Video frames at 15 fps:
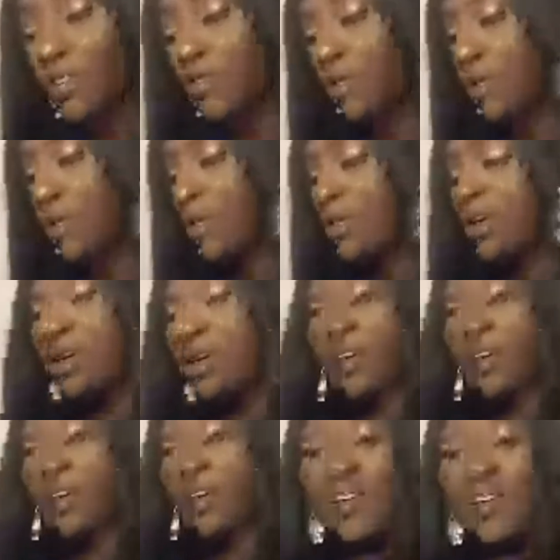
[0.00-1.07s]
So
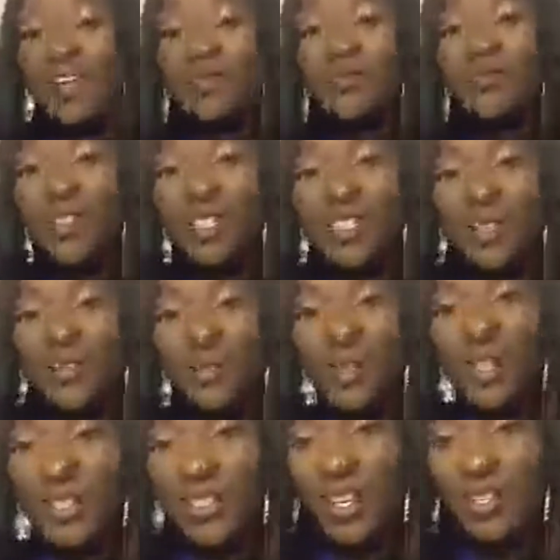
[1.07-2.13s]
guys, I really
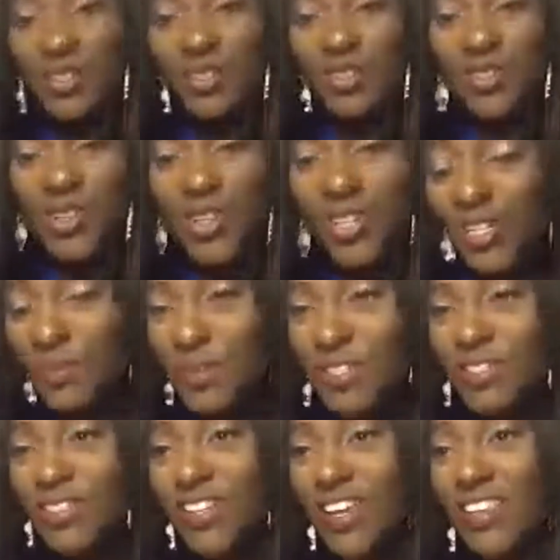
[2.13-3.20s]
appreciate you joining
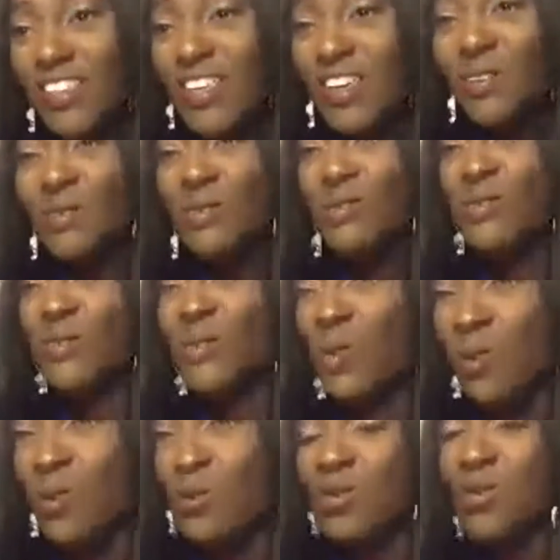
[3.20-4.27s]
me today. Thank you
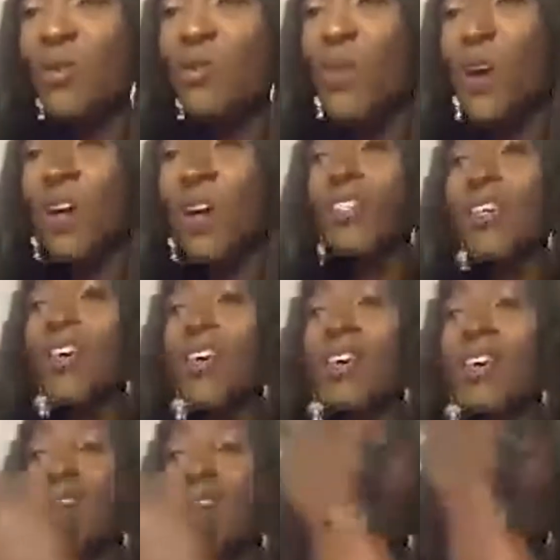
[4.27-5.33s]
so much.
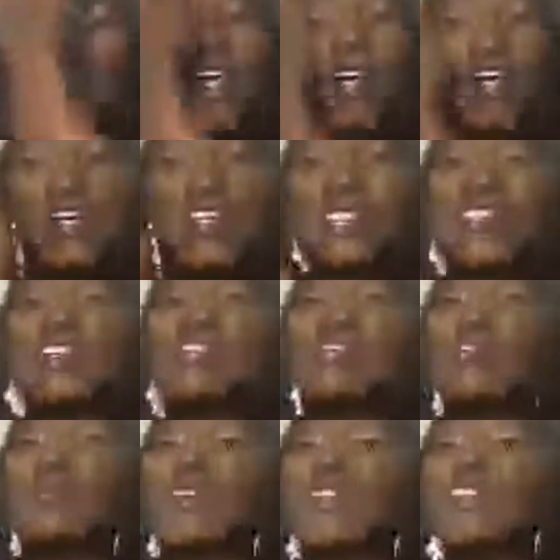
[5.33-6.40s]
Like I said
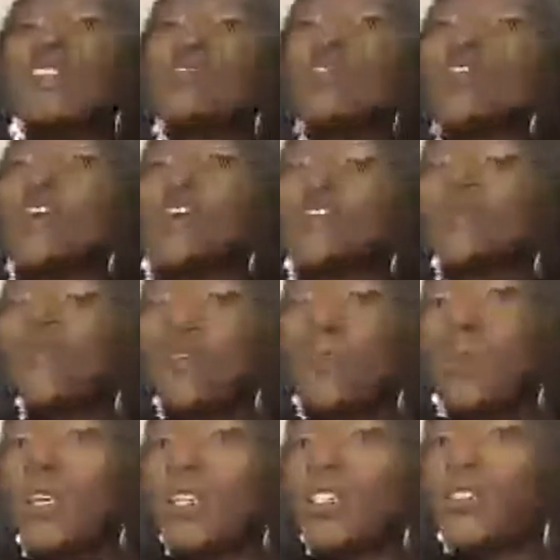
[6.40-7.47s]
already, to get
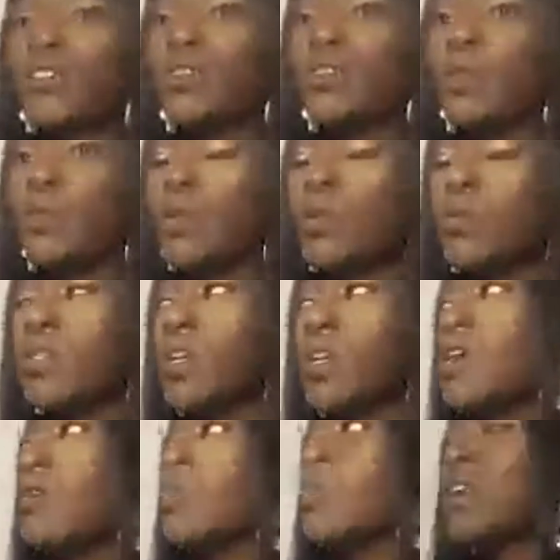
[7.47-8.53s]
information on the course,
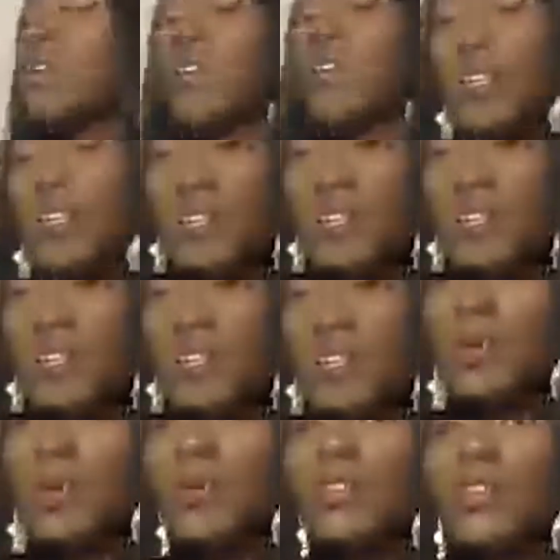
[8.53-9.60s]
we kickstart
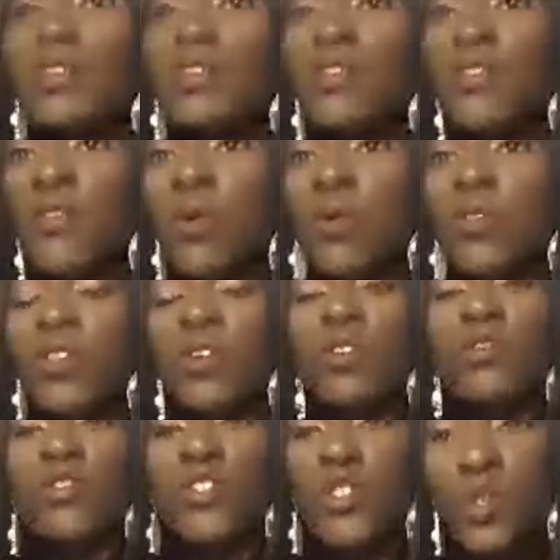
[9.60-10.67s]
on the 4th
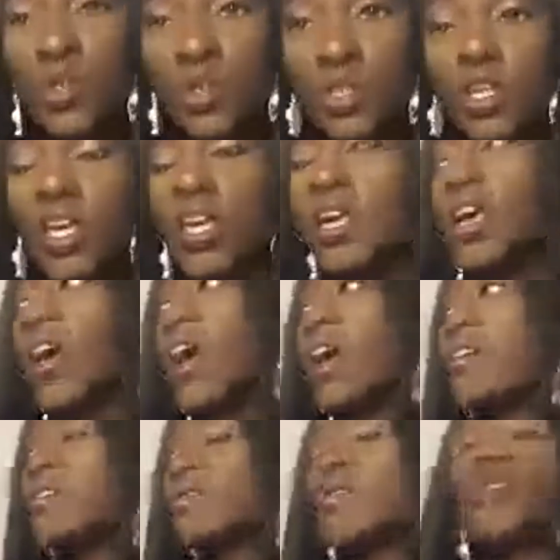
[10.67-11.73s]
of June,
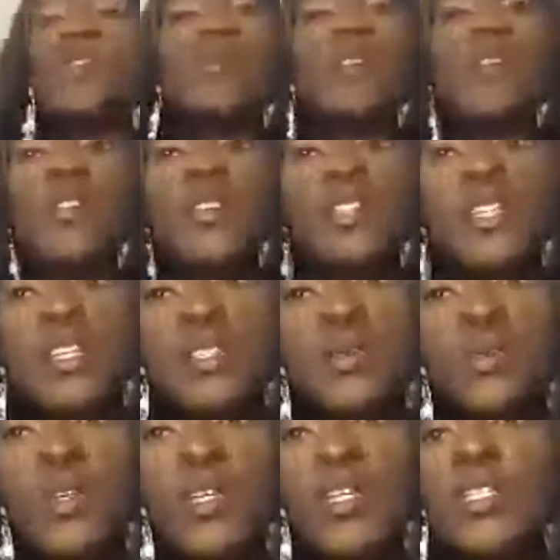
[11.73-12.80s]
and it's going to be for
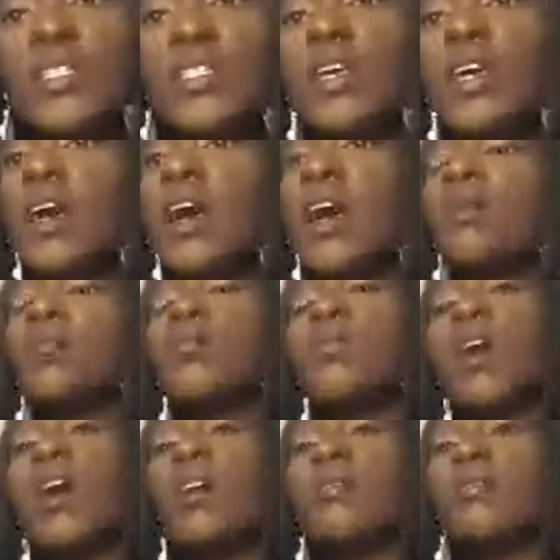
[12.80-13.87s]
6 weeks. We'll
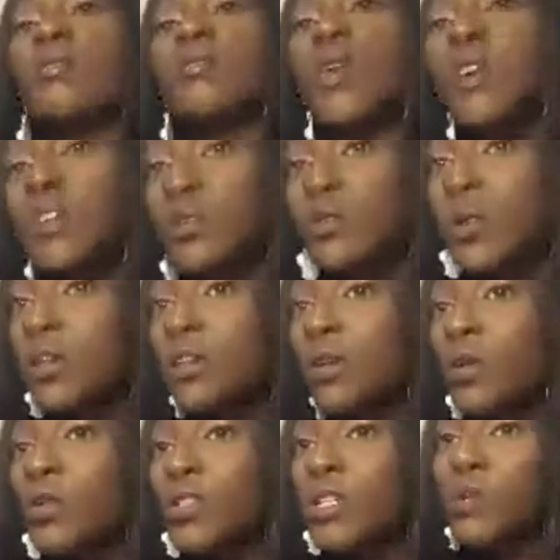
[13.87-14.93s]
have one-to-one
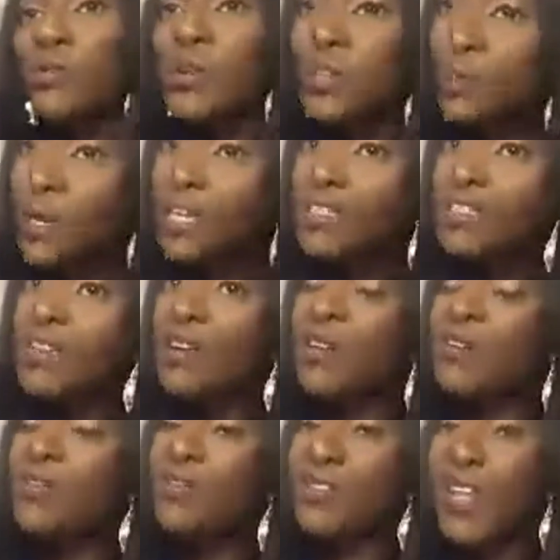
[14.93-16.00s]
coaching with
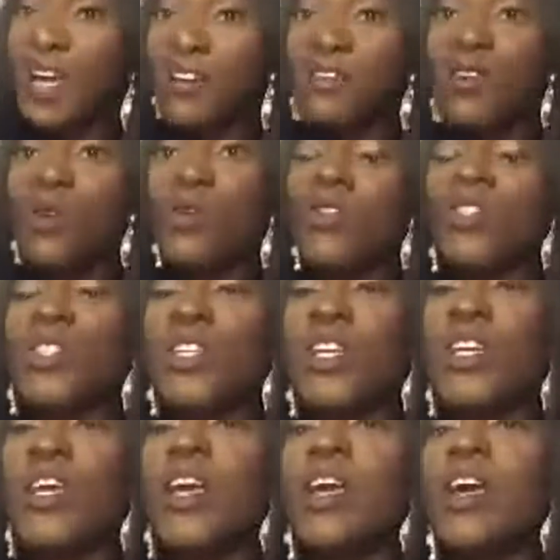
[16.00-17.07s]
myself, live
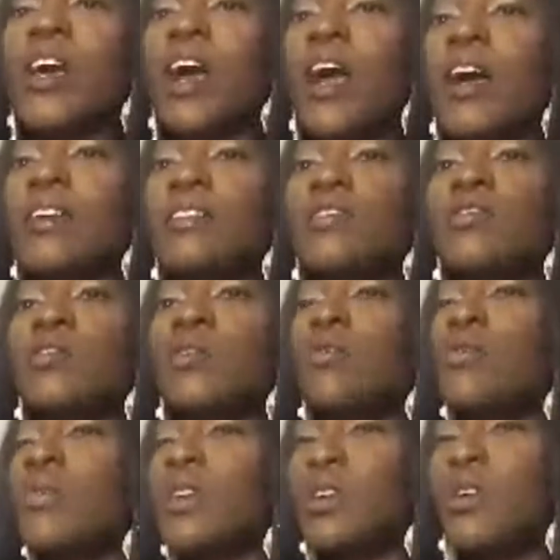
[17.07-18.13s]
coaching, and we'll
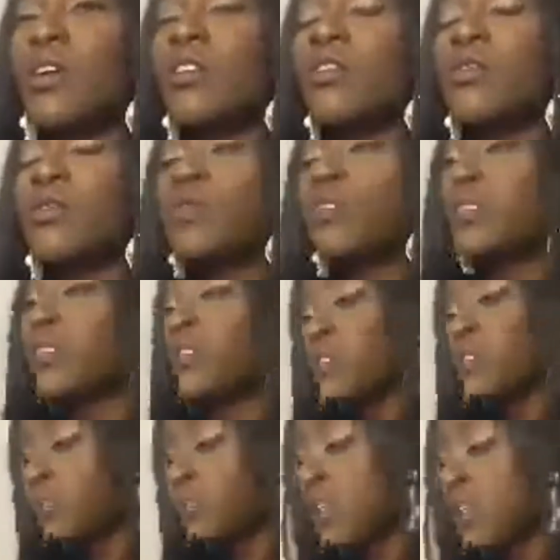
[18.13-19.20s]
be going through the
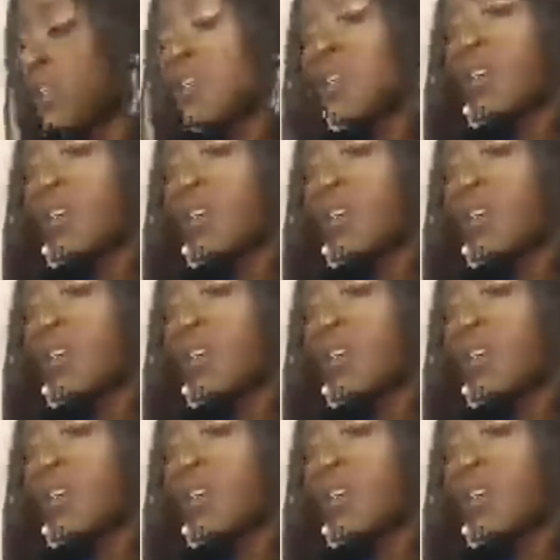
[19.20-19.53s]
different